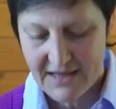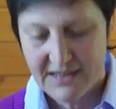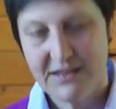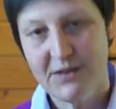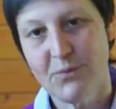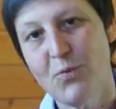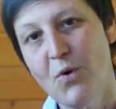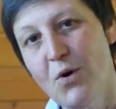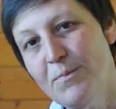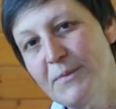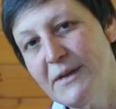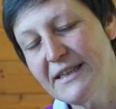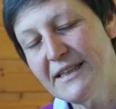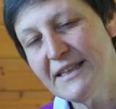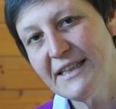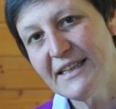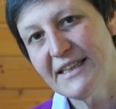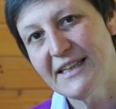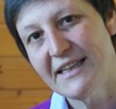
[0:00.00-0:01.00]
The
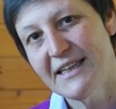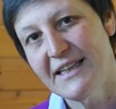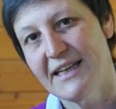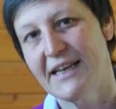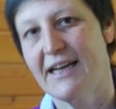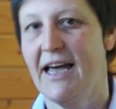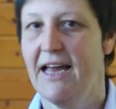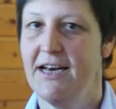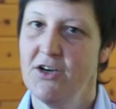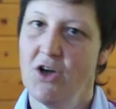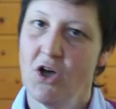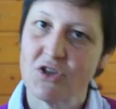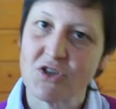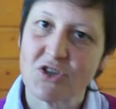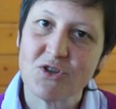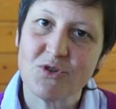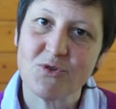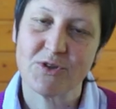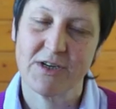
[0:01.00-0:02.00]
woman
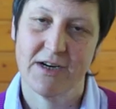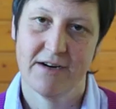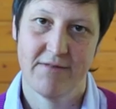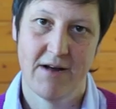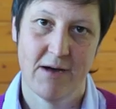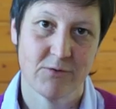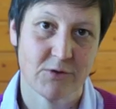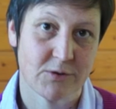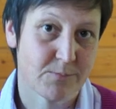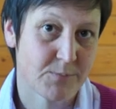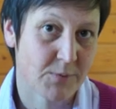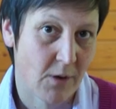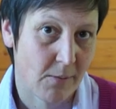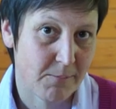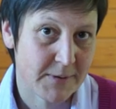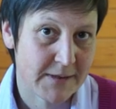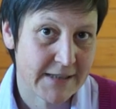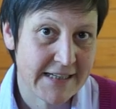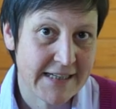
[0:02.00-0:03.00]
cannot look around
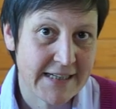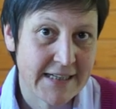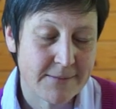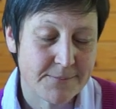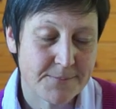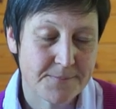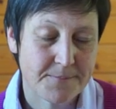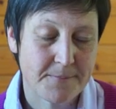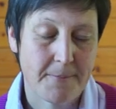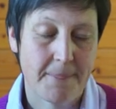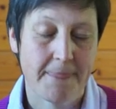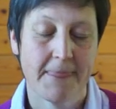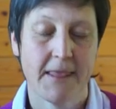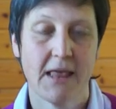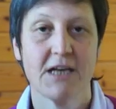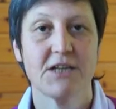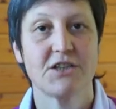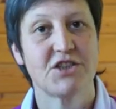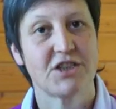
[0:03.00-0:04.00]
properly
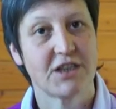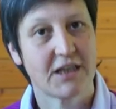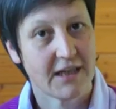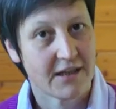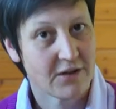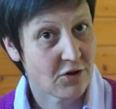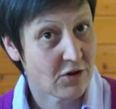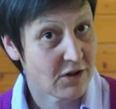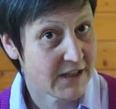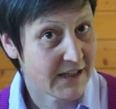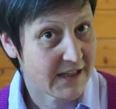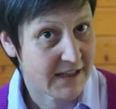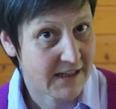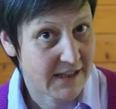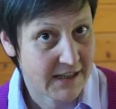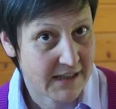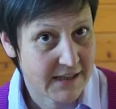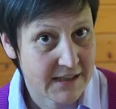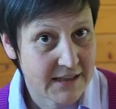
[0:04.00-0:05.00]
she can only
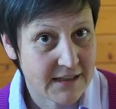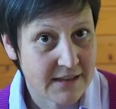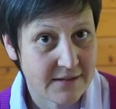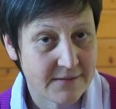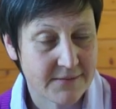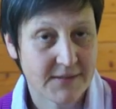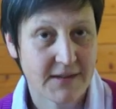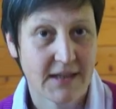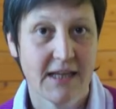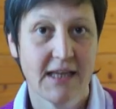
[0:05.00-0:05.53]
hear,